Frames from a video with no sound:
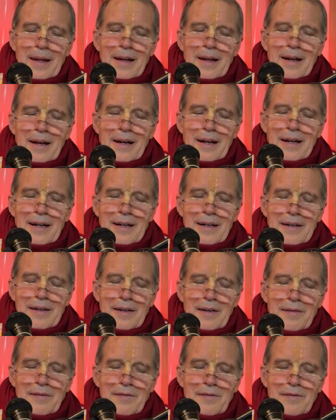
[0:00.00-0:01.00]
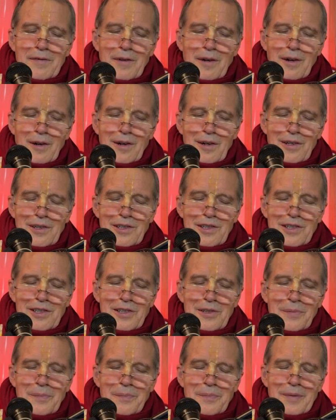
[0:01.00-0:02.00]
uh, was
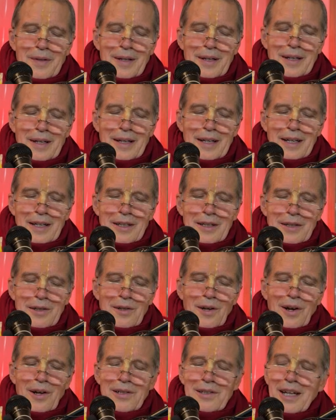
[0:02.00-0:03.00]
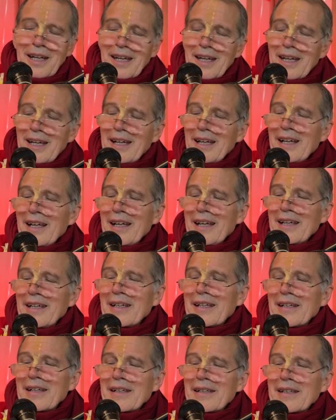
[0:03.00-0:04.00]
not
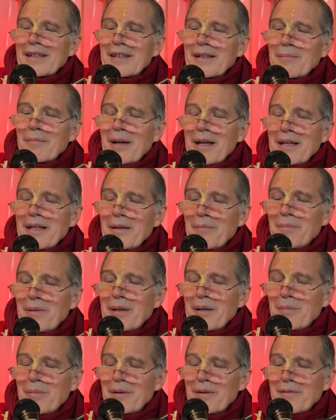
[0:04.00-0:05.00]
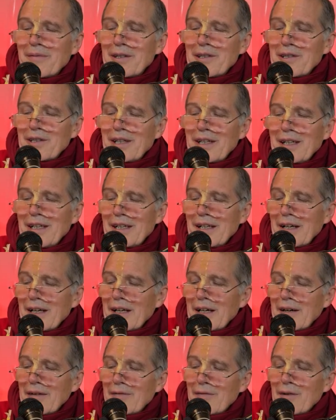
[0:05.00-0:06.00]
healing the many people which he
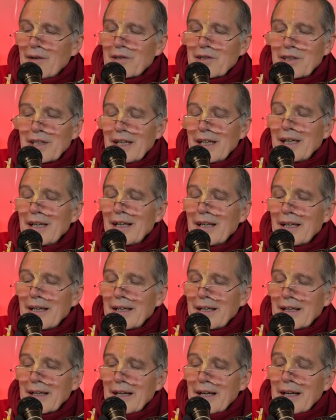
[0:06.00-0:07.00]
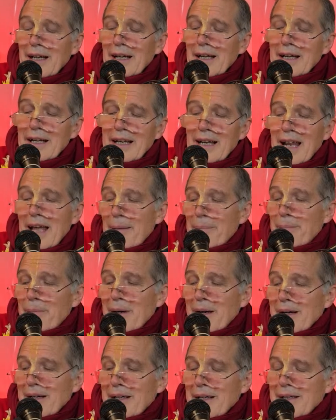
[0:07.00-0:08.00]
was healing.
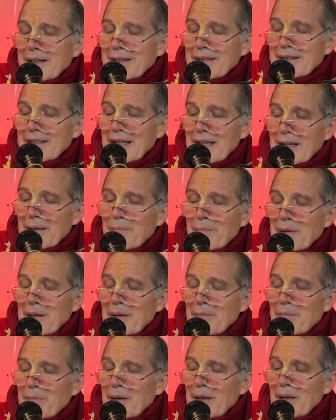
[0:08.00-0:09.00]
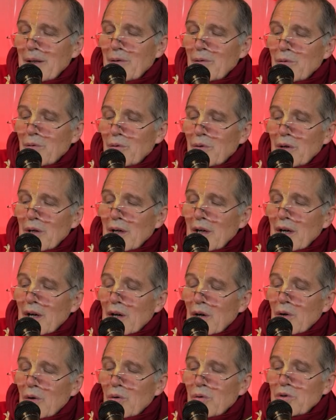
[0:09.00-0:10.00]
Lepra sick people who,
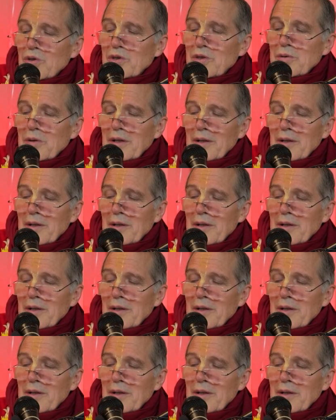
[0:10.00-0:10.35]
whose